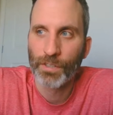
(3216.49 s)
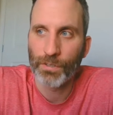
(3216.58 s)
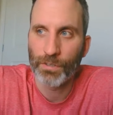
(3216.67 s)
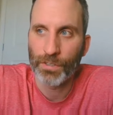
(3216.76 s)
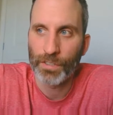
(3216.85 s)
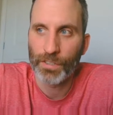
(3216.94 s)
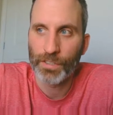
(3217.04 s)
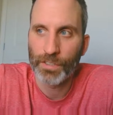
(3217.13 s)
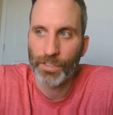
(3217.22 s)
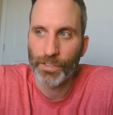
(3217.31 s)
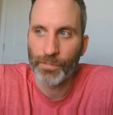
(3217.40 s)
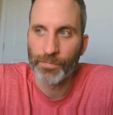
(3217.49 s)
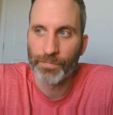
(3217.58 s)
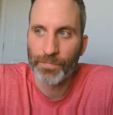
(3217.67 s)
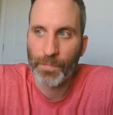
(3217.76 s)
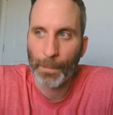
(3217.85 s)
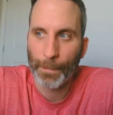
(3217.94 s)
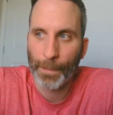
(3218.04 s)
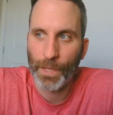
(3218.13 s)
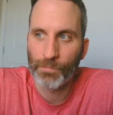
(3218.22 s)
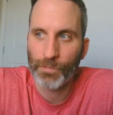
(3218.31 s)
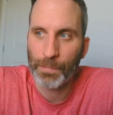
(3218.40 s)
Or,
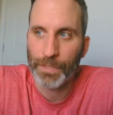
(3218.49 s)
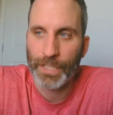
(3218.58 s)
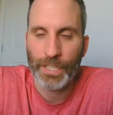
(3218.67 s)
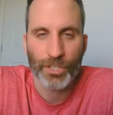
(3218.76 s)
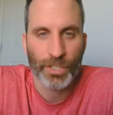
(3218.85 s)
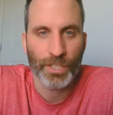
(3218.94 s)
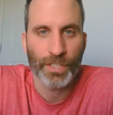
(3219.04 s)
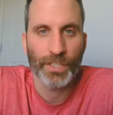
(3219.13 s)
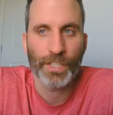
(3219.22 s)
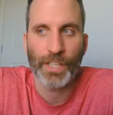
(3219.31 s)
repetition